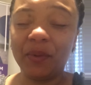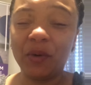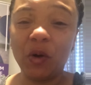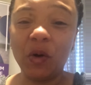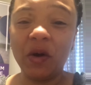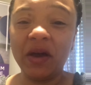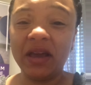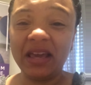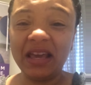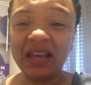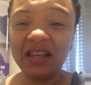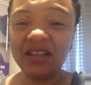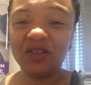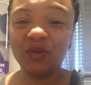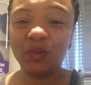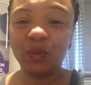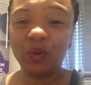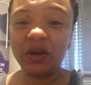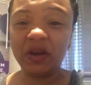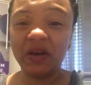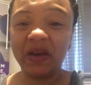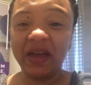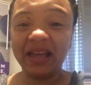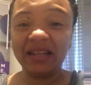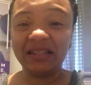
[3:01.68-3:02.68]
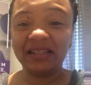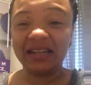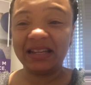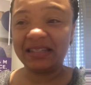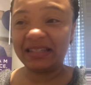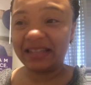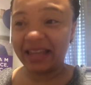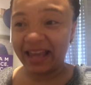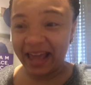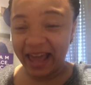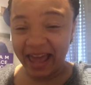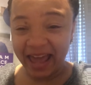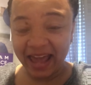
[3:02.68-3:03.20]
on His will and just
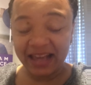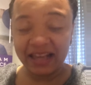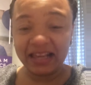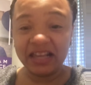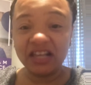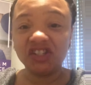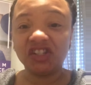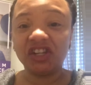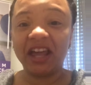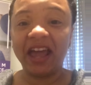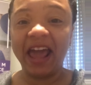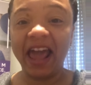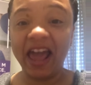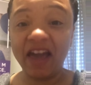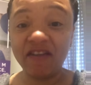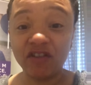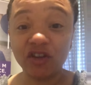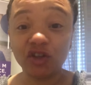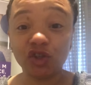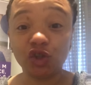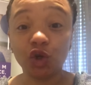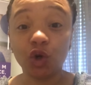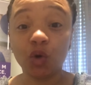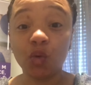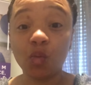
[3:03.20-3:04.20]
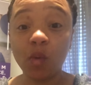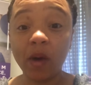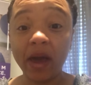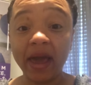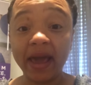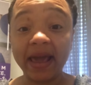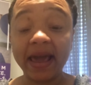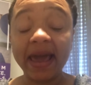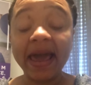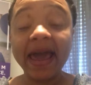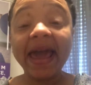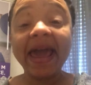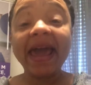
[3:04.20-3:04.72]
say, hey, Keisha, have it your
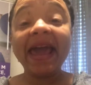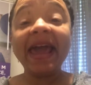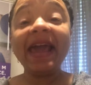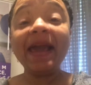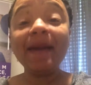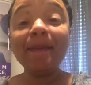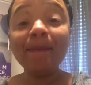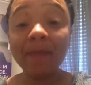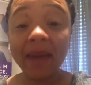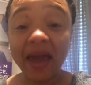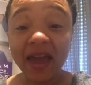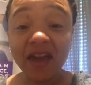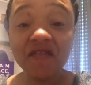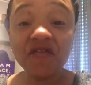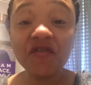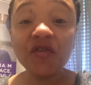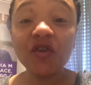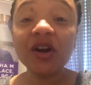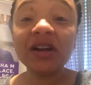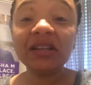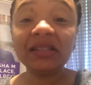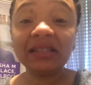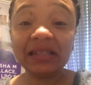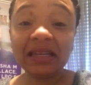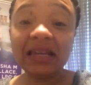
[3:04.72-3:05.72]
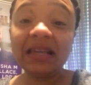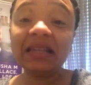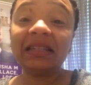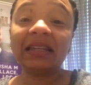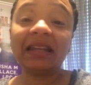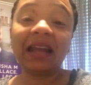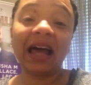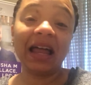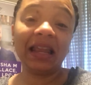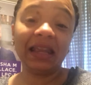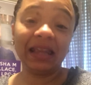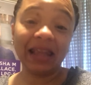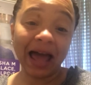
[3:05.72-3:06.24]
way. He may for a
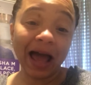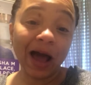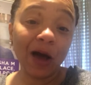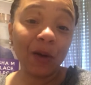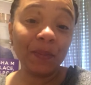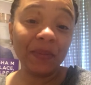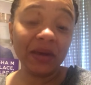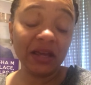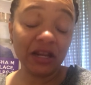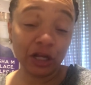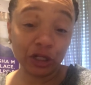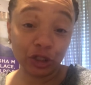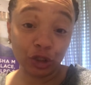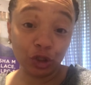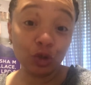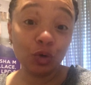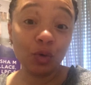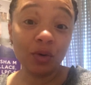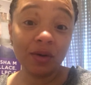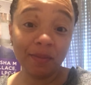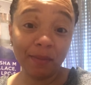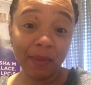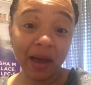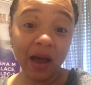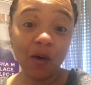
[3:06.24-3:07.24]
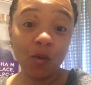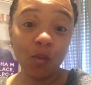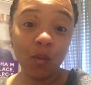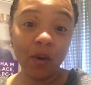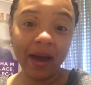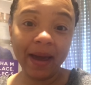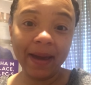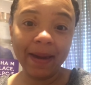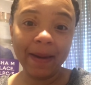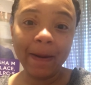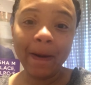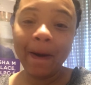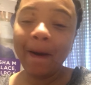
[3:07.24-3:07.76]
season allow me to do it my
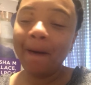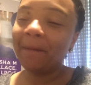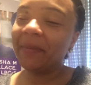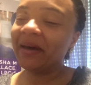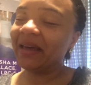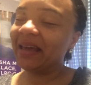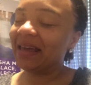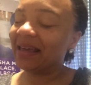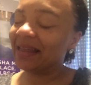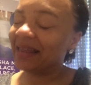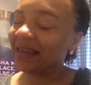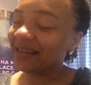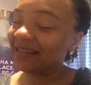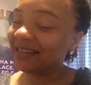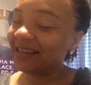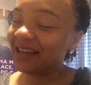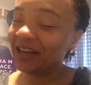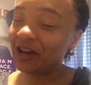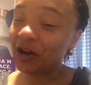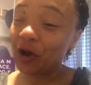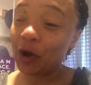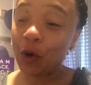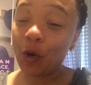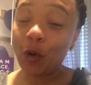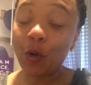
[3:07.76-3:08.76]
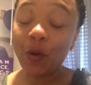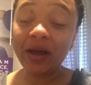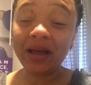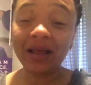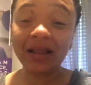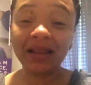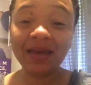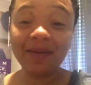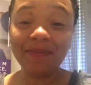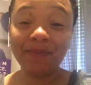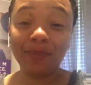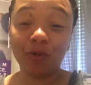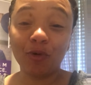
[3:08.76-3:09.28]
way, but it is going to
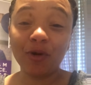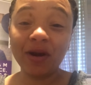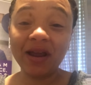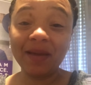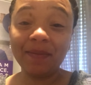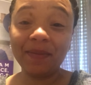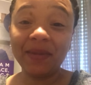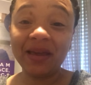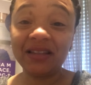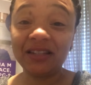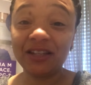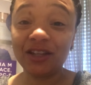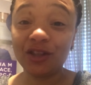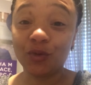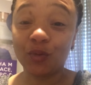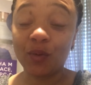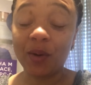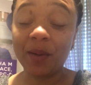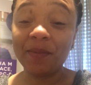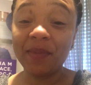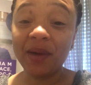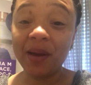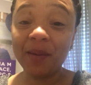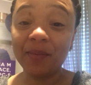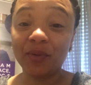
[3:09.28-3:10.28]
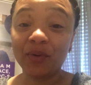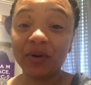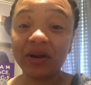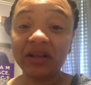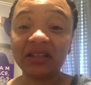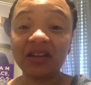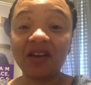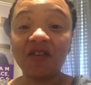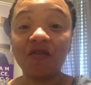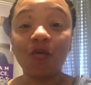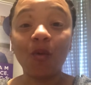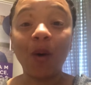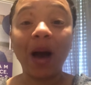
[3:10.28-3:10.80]
quickly bring me to the
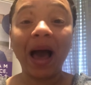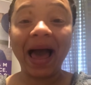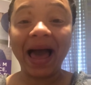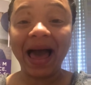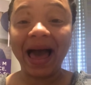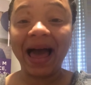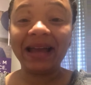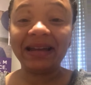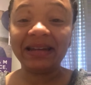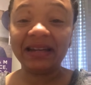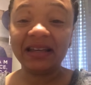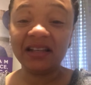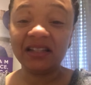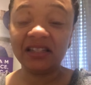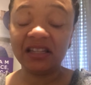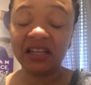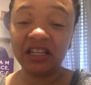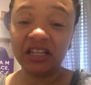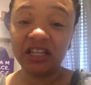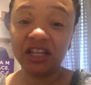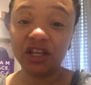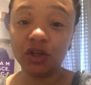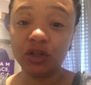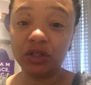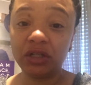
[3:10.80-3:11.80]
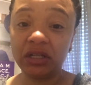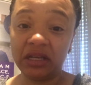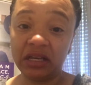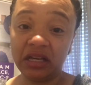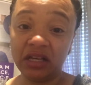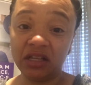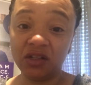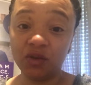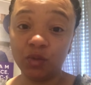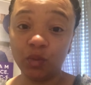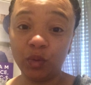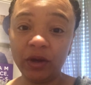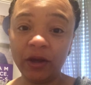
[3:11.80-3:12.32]
remembrance of why I need to yield to
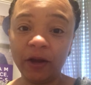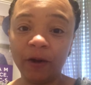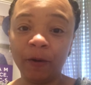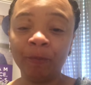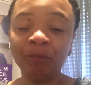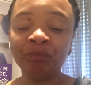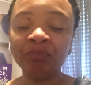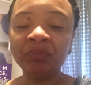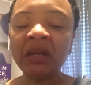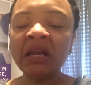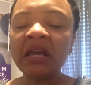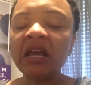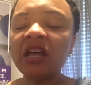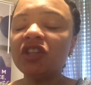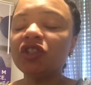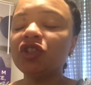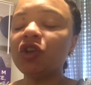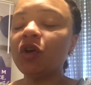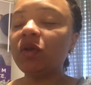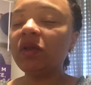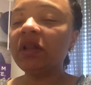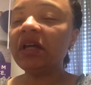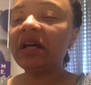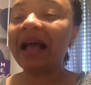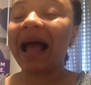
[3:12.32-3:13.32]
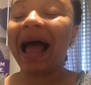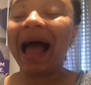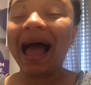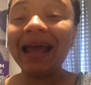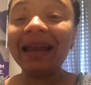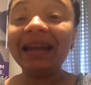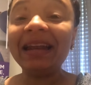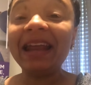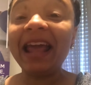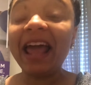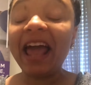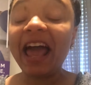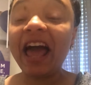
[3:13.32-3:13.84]
His will. So look,
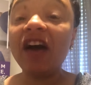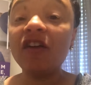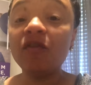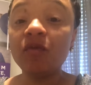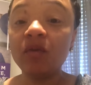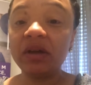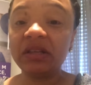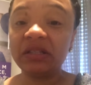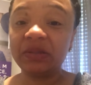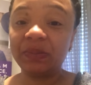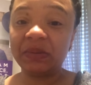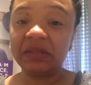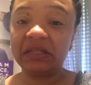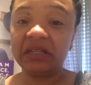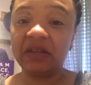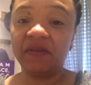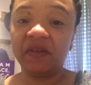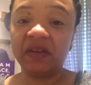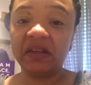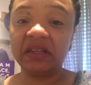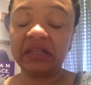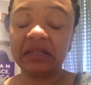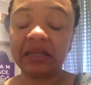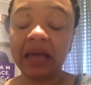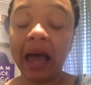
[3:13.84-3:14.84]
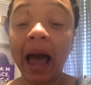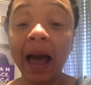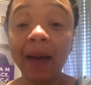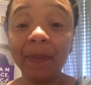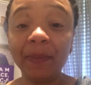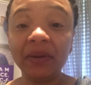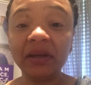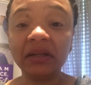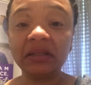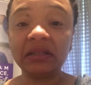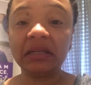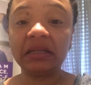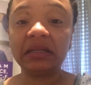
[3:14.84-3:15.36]
I didn't have one specific
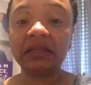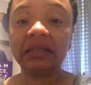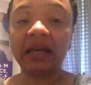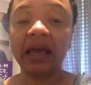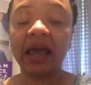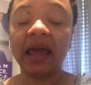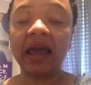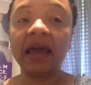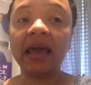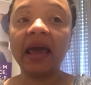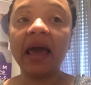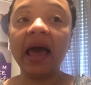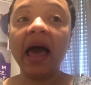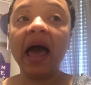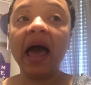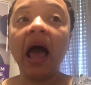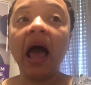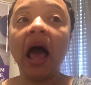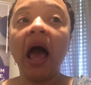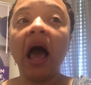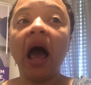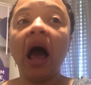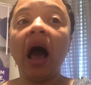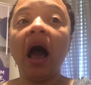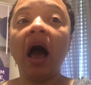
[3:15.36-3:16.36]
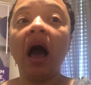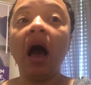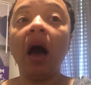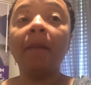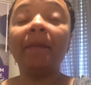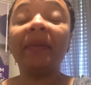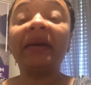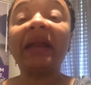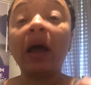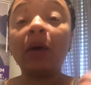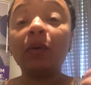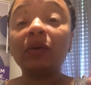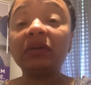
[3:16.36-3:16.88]
topic today.
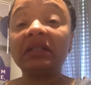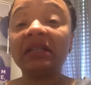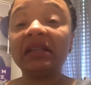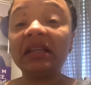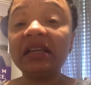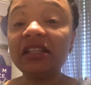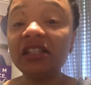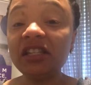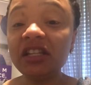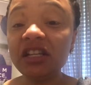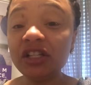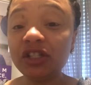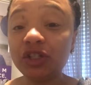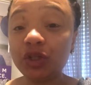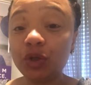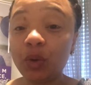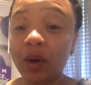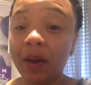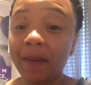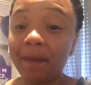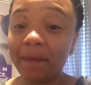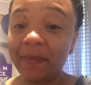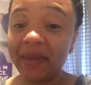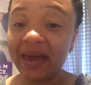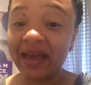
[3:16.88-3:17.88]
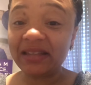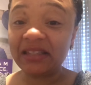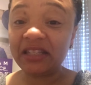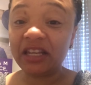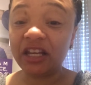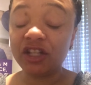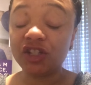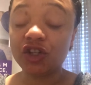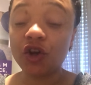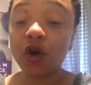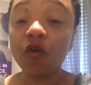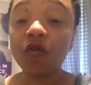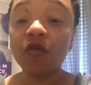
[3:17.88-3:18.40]
But I was listening to a
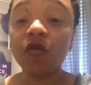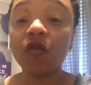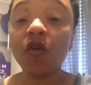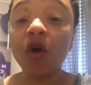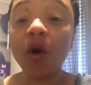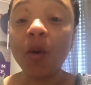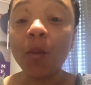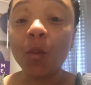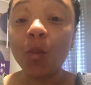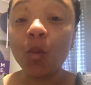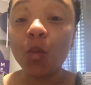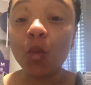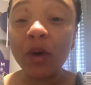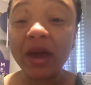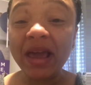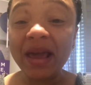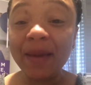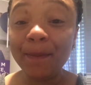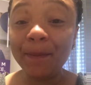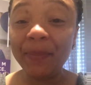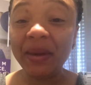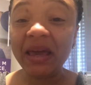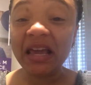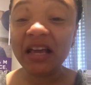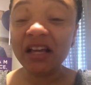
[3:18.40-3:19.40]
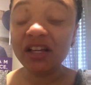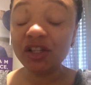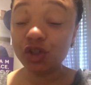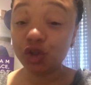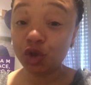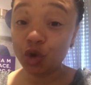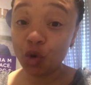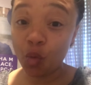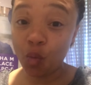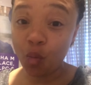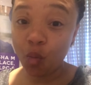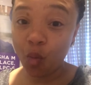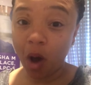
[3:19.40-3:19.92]
message from Weeping
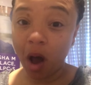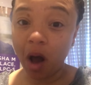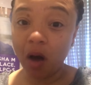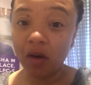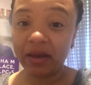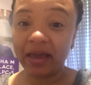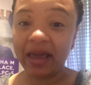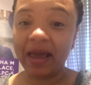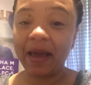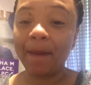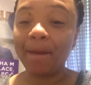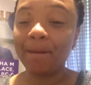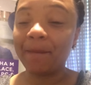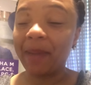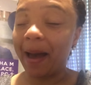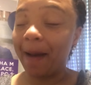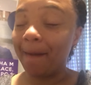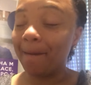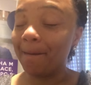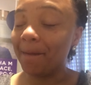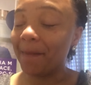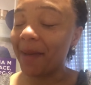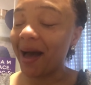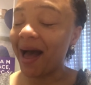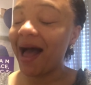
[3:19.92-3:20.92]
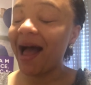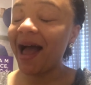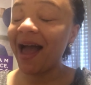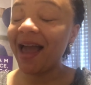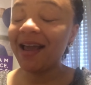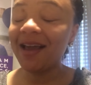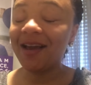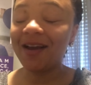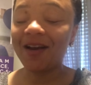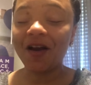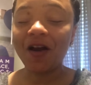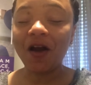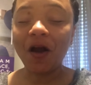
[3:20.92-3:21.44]
to Walking by my
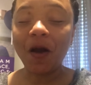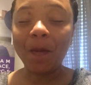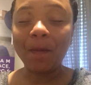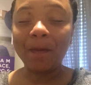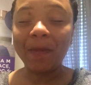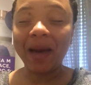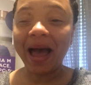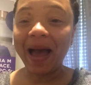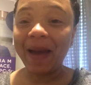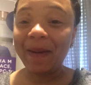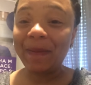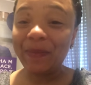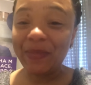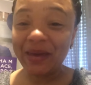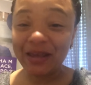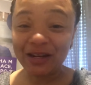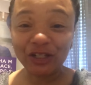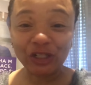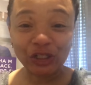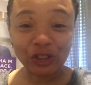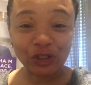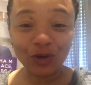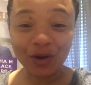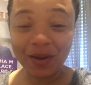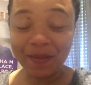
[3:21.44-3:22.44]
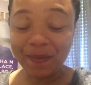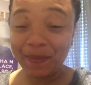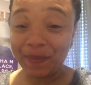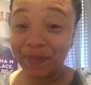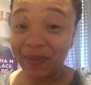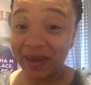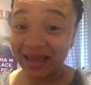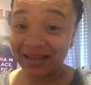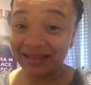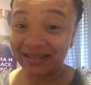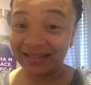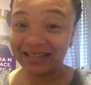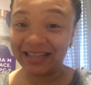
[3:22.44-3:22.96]
girl, my ministry
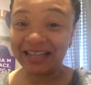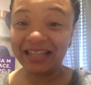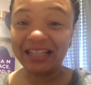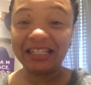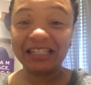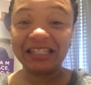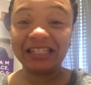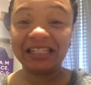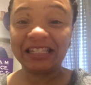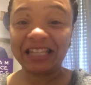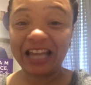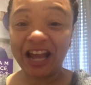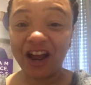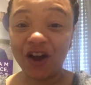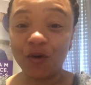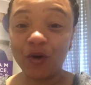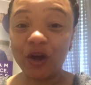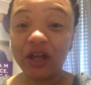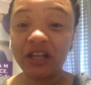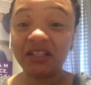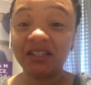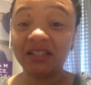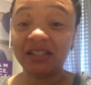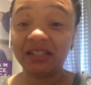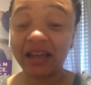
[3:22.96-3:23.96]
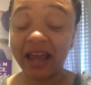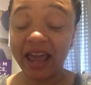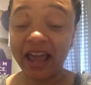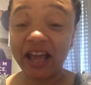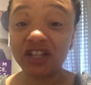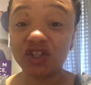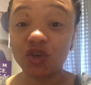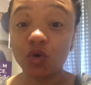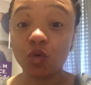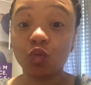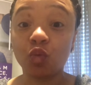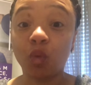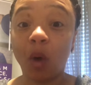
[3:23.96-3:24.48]
bestie, Sarah
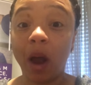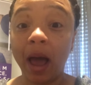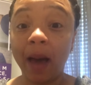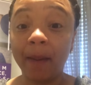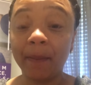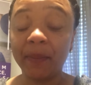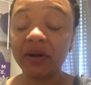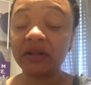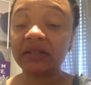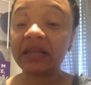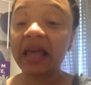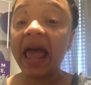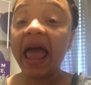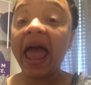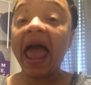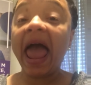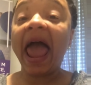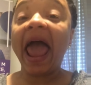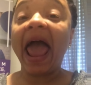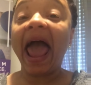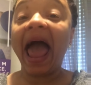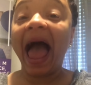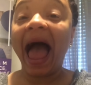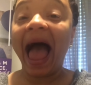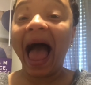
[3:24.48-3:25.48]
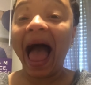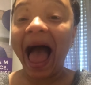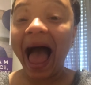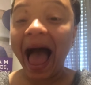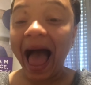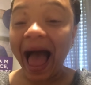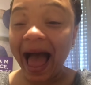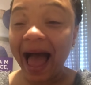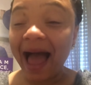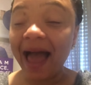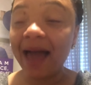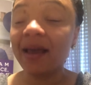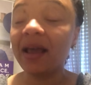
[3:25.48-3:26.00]
Jakes Roberts. And
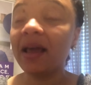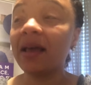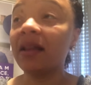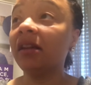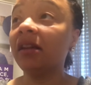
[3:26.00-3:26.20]
I